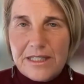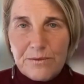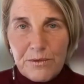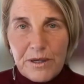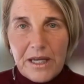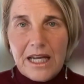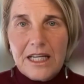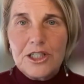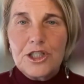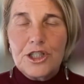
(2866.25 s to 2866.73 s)
We
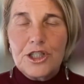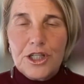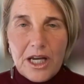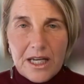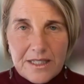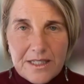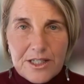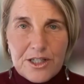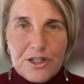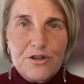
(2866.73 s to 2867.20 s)
are
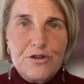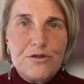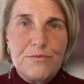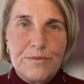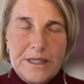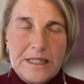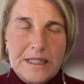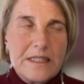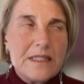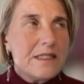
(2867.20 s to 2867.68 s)
just
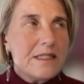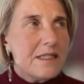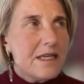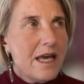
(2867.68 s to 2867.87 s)
humans